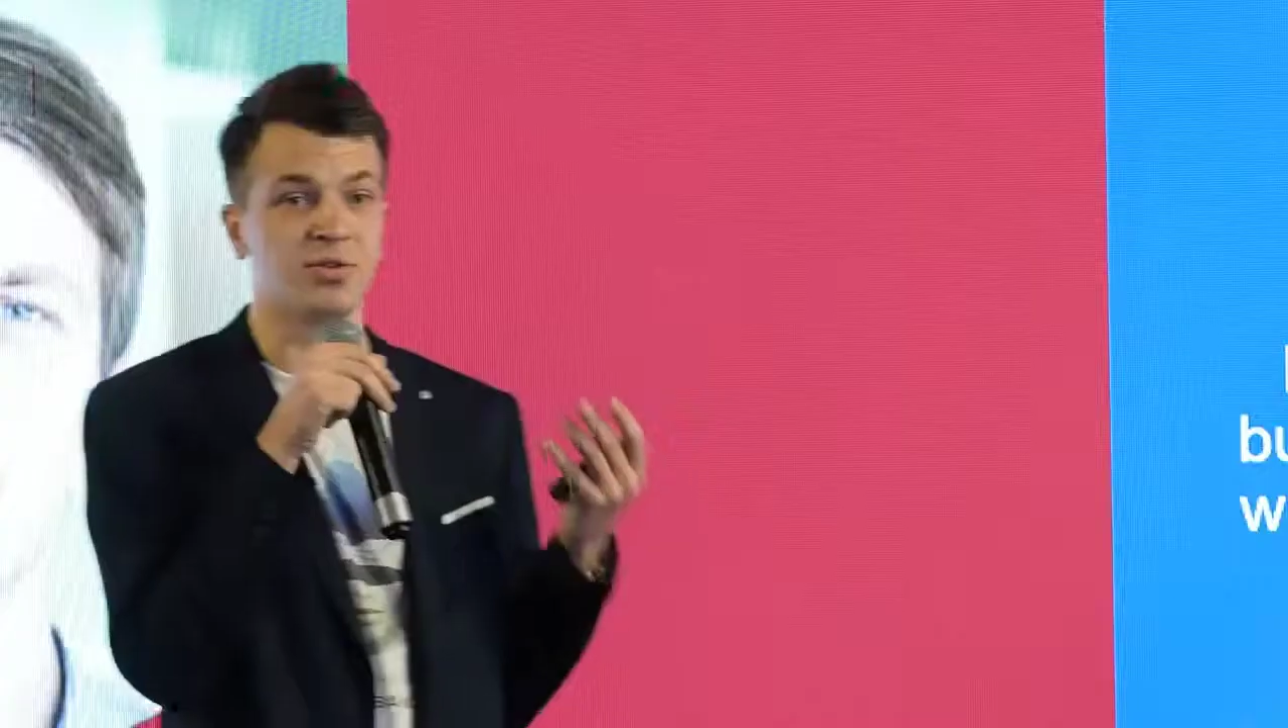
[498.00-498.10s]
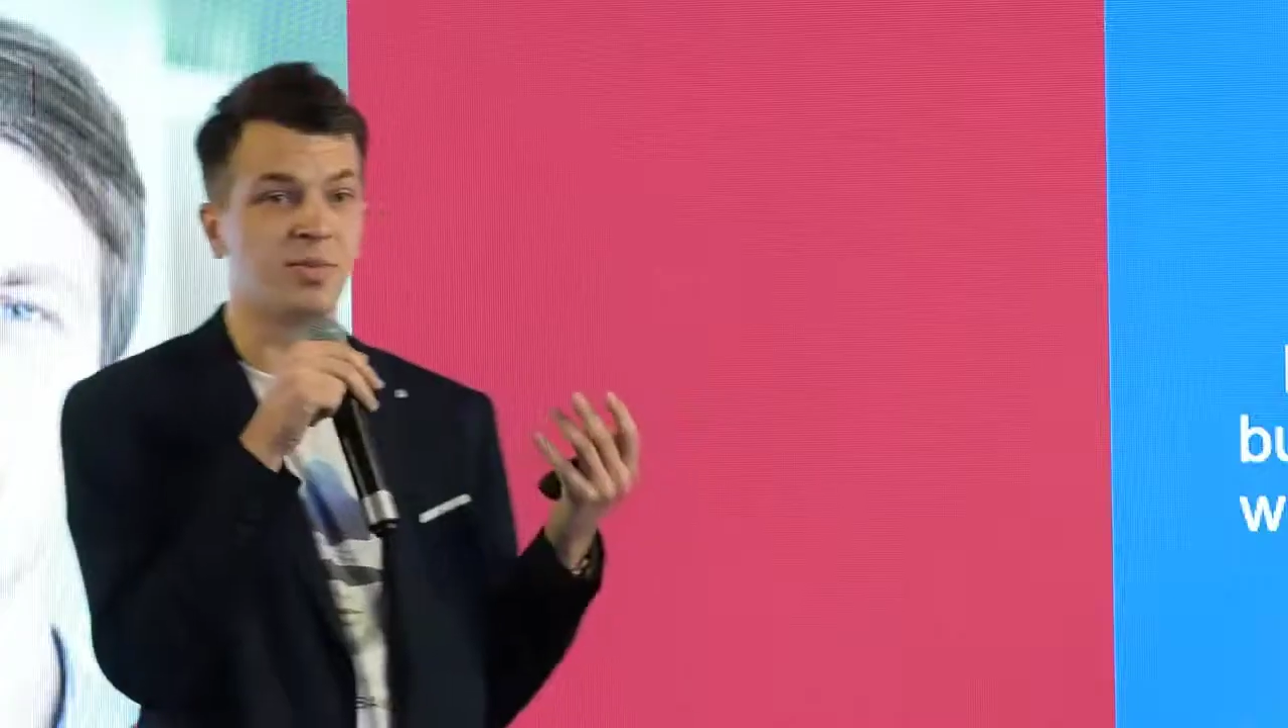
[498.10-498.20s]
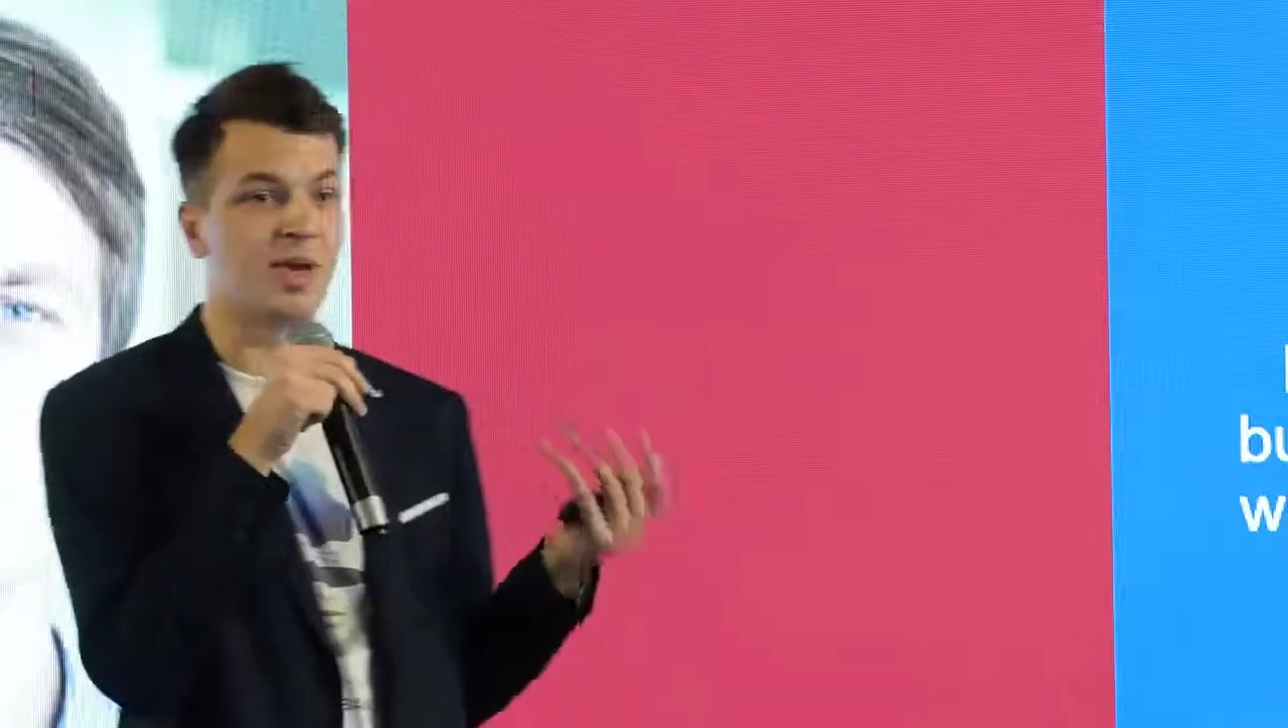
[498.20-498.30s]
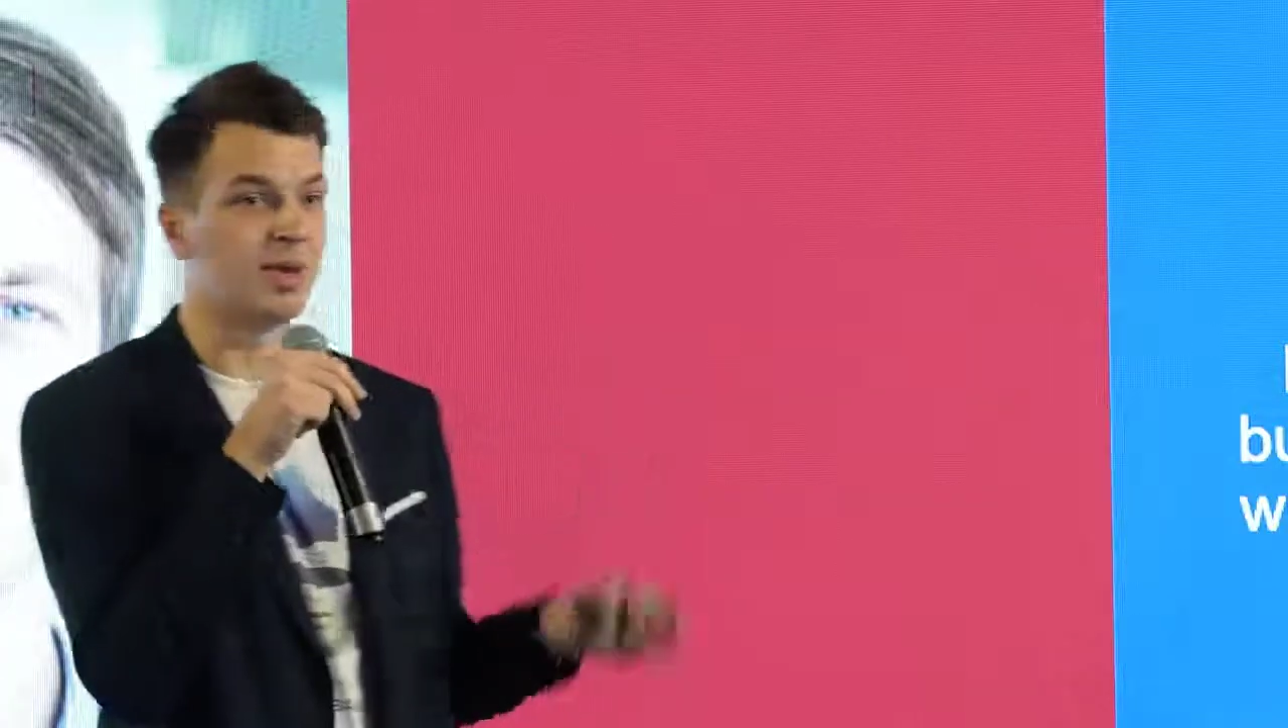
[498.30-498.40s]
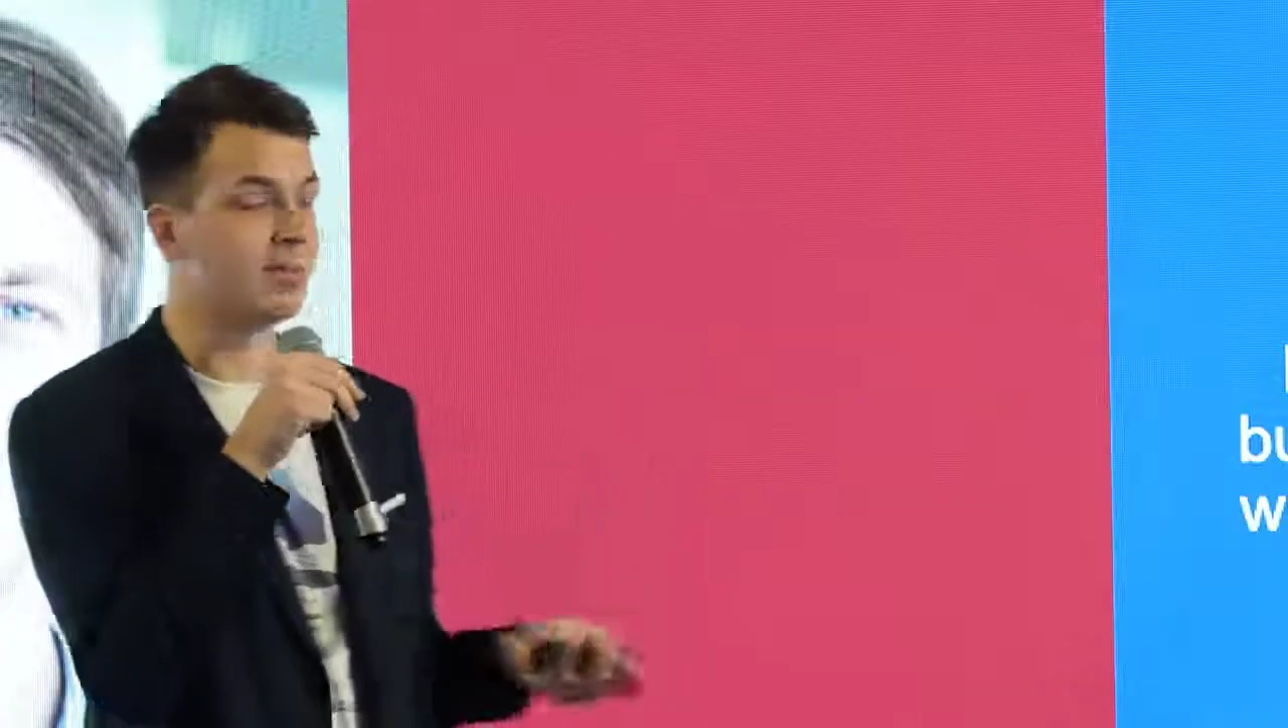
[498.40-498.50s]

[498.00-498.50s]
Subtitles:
to be